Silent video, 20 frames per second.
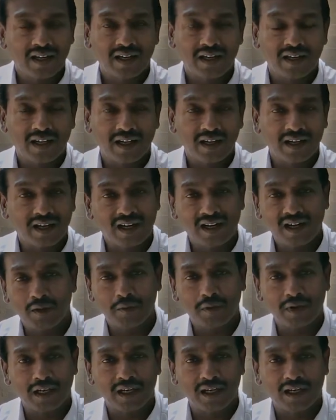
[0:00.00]
to your
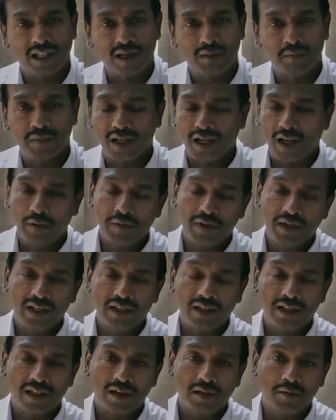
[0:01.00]
children, to your
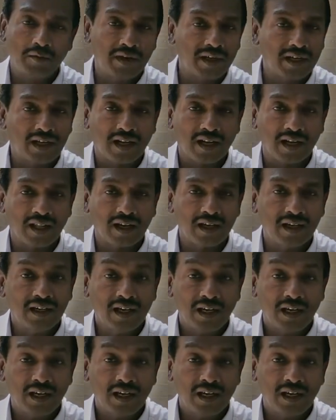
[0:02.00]
husband, to your wife in the